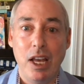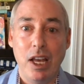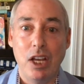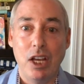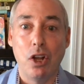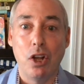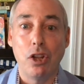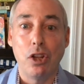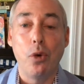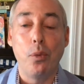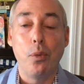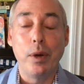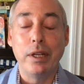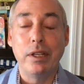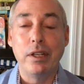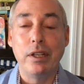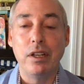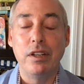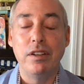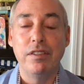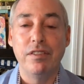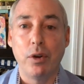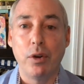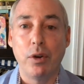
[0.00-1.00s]
And although we
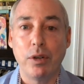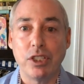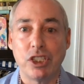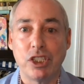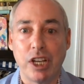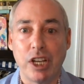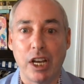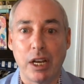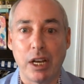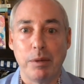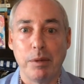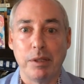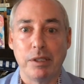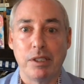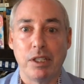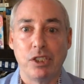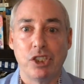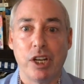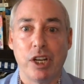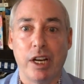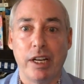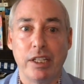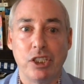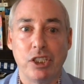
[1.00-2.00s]
did devote a segment to
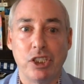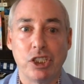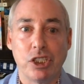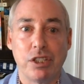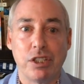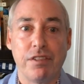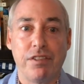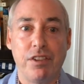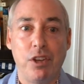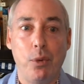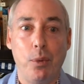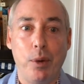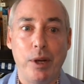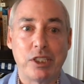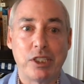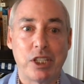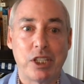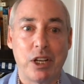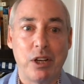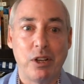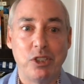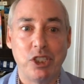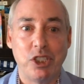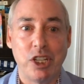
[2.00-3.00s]
China just a few
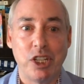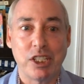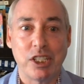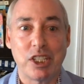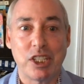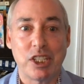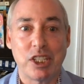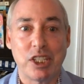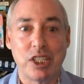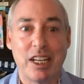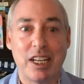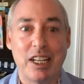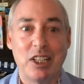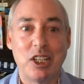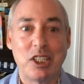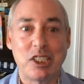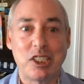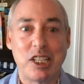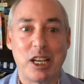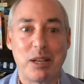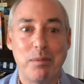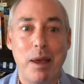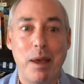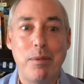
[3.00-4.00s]
weeks ago, Jessica, it
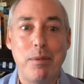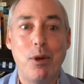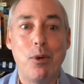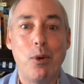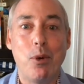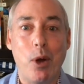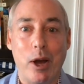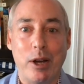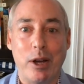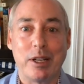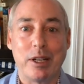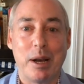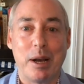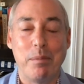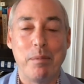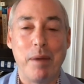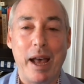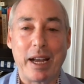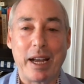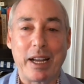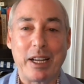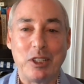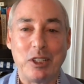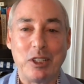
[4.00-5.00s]
looks like maybe we ought to come
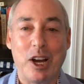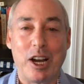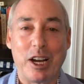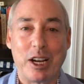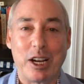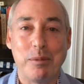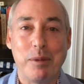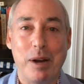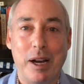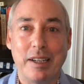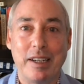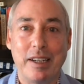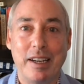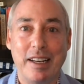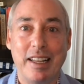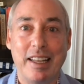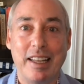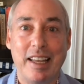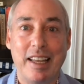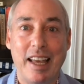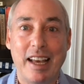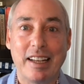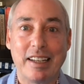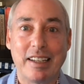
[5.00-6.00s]
back and talk about it
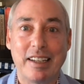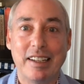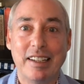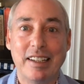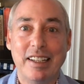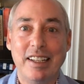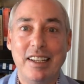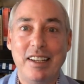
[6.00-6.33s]
again,